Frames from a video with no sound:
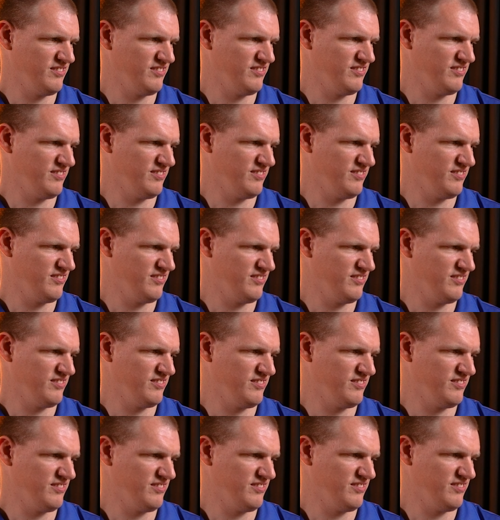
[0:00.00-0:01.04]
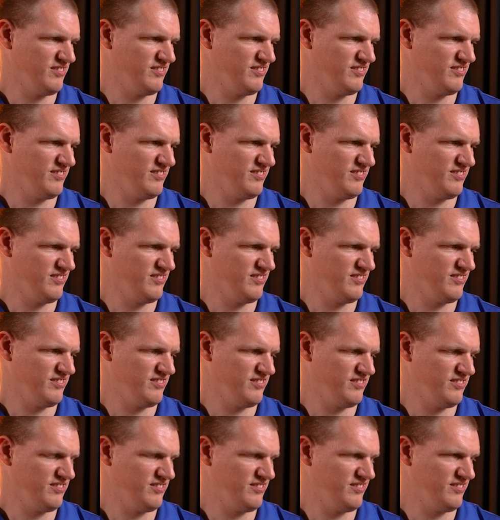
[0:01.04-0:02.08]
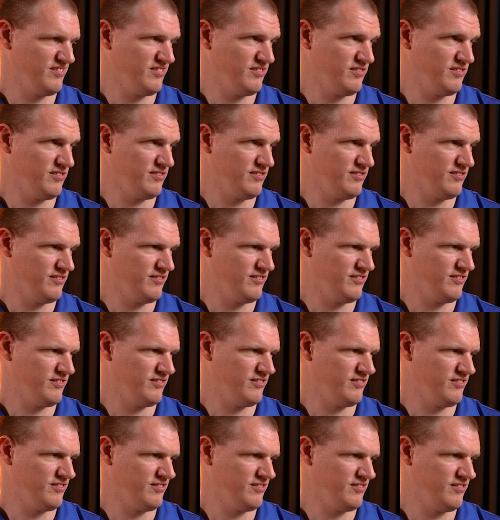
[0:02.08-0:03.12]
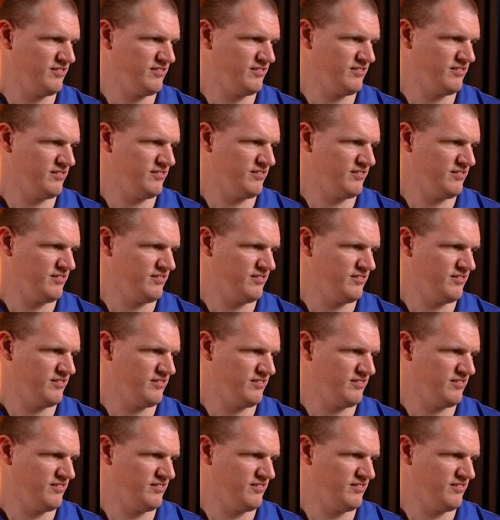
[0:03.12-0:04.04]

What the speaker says: [no speech]